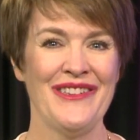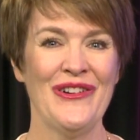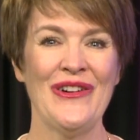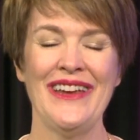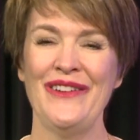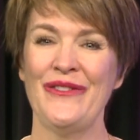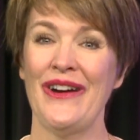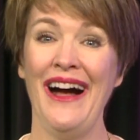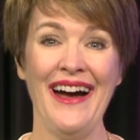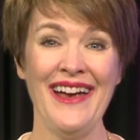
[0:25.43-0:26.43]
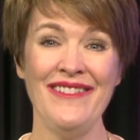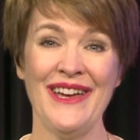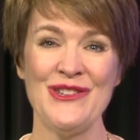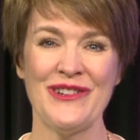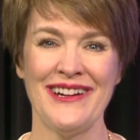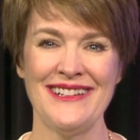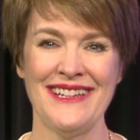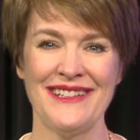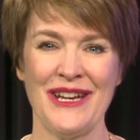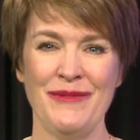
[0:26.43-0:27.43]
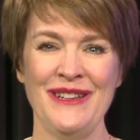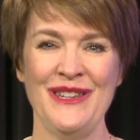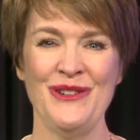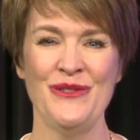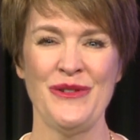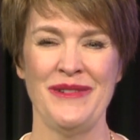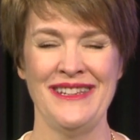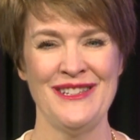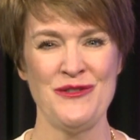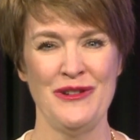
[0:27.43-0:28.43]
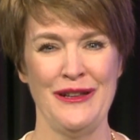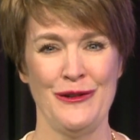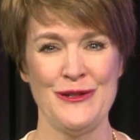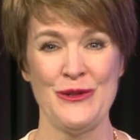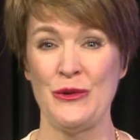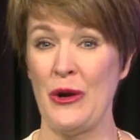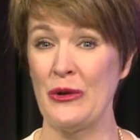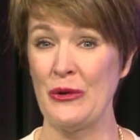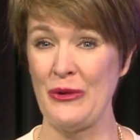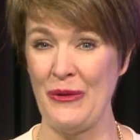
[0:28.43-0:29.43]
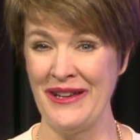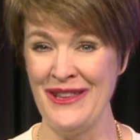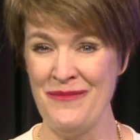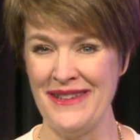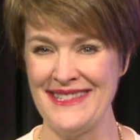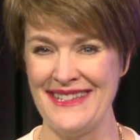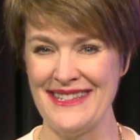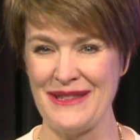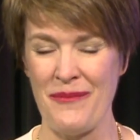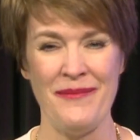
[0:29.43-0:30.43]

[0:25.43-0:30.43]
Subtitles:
You're in for high-value content coming to you from industry leaders who are growing their business,